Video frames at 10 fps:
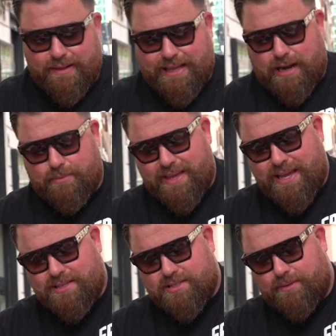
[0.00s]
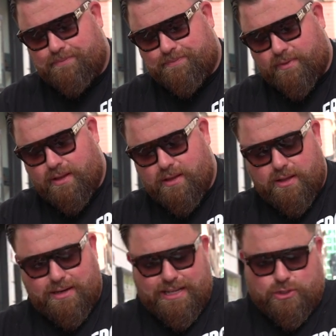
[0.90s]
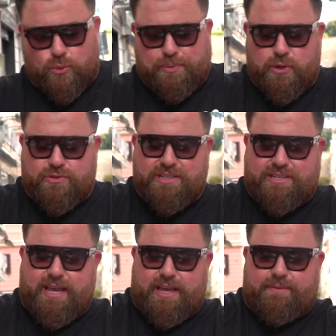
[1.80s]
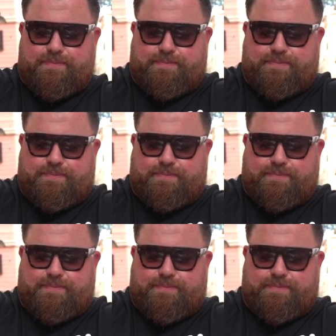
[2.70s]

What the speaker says: Callum, these little beauties here,